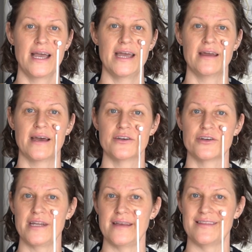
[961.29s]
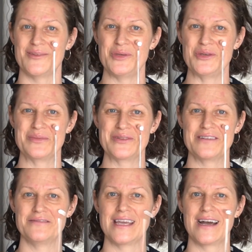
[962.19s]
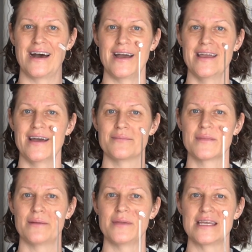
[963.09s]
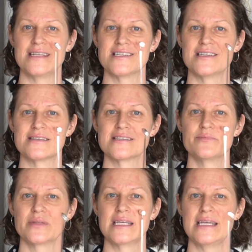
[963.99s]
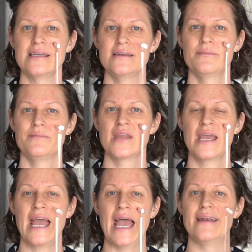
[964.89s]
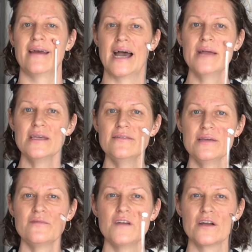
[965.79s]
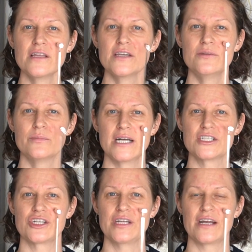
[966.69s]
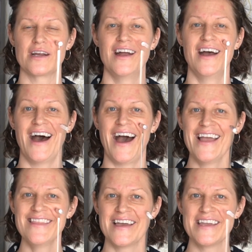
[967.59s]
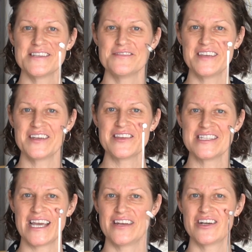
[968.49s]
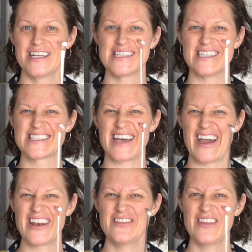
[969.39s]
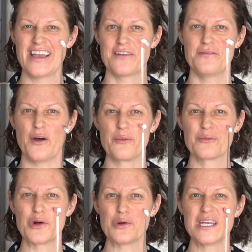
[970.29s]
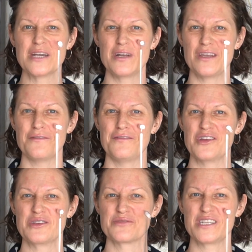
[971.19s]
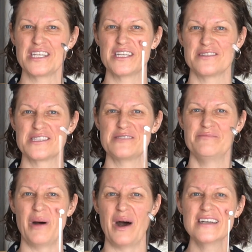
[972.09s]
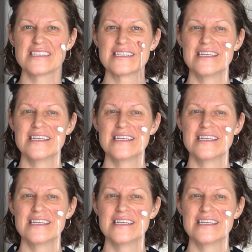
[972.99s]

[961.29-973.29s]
and underneath the pupil of the eye, I'm coming into the spleen, and I'm giving fairly good pressure here. I like to feel the tenderness. It's kind of like foam rolling when you feel a really good spot.